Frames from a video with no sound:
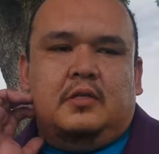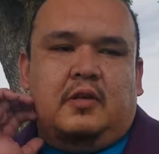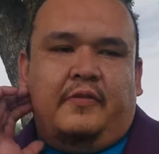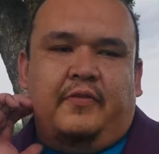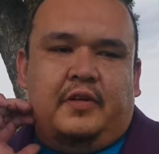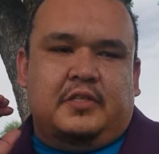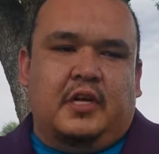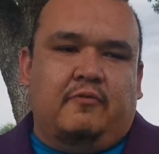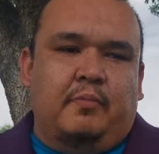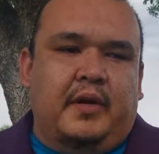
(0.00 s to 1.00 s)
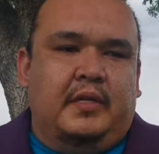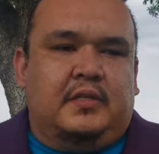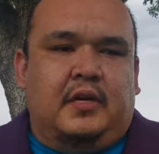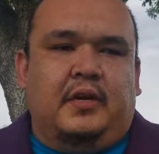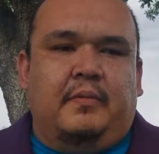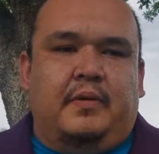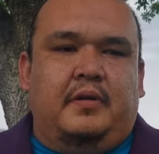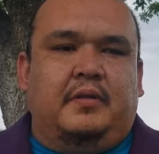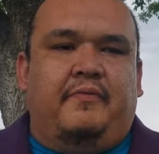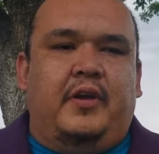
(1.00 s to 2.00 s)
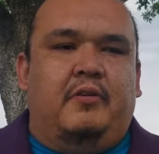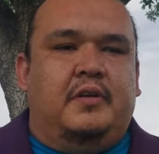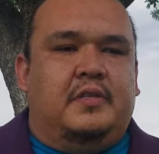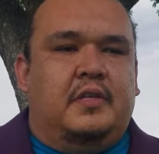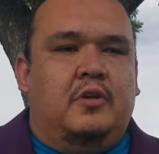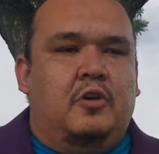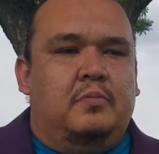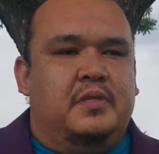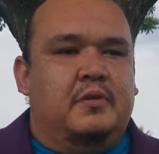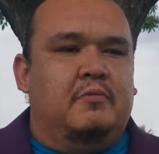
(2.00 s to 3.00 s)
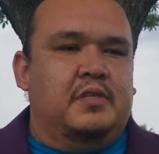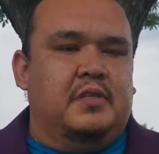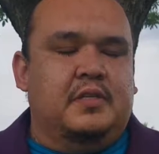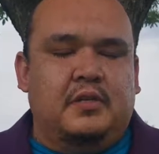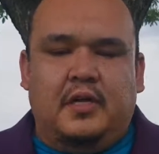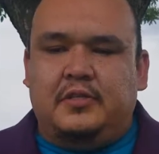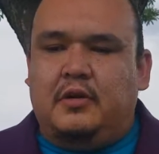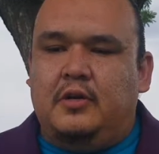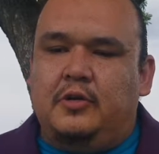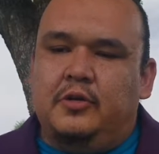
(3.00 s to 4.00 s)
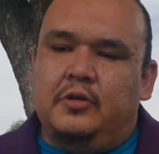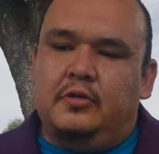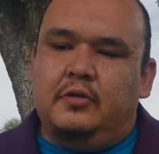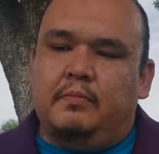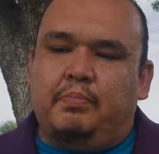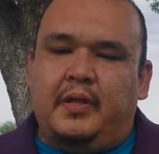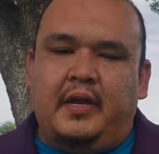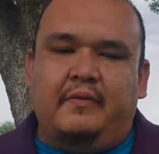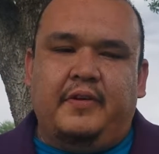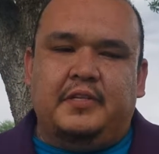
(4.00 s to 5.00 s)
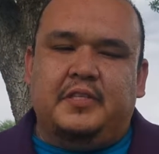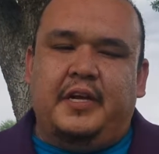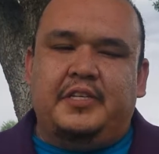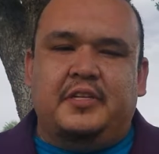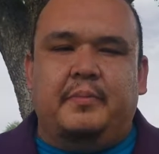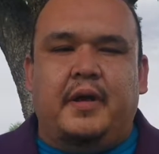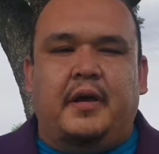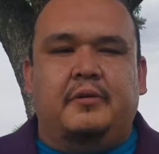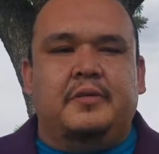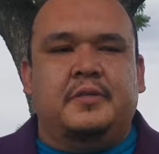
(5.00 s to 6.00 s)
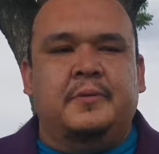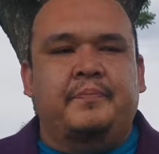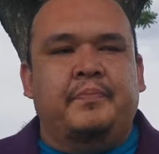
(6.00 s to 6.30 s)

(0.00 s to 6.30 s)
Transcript: So I finished off with mine talking about the fairies and the gnomes, and it wasn't until I started planting vegetation in my house.